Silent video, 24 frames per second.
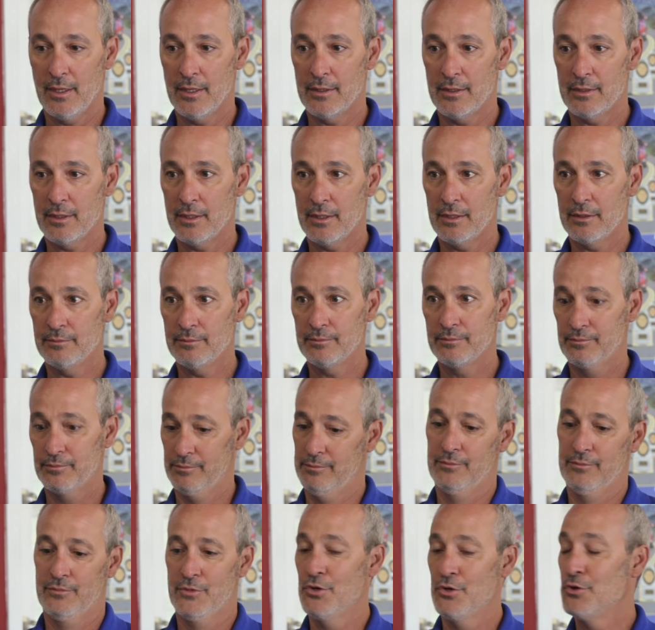And
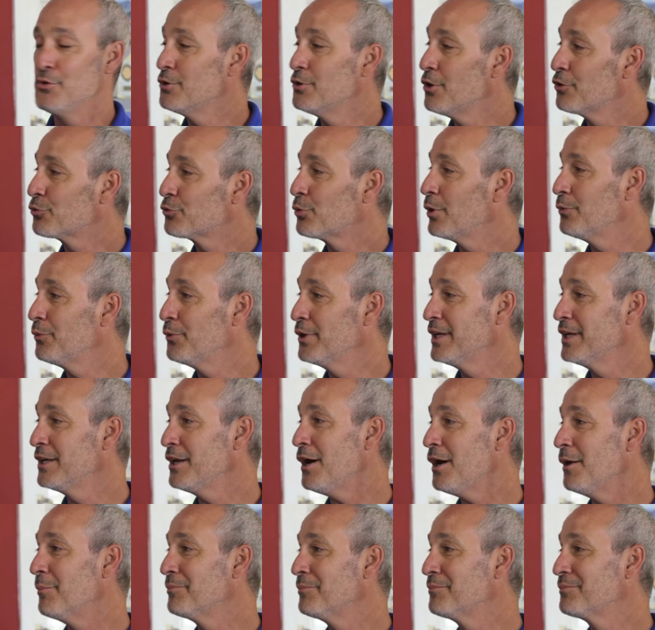who knows where we'll
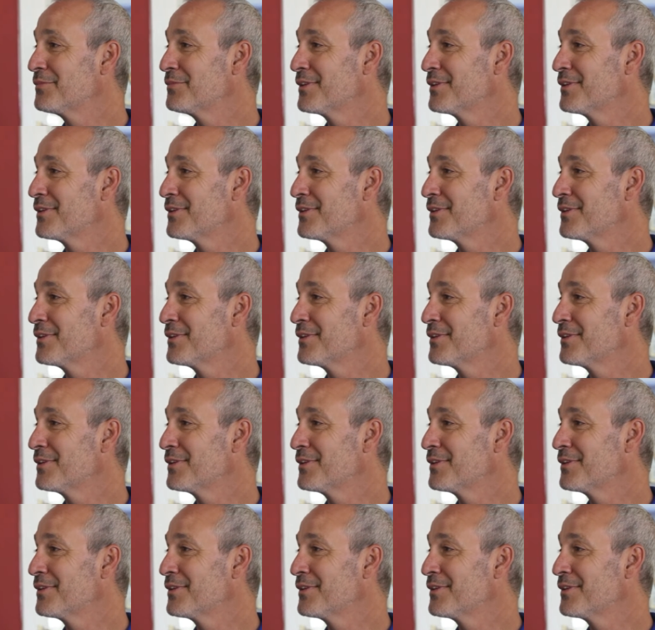end up.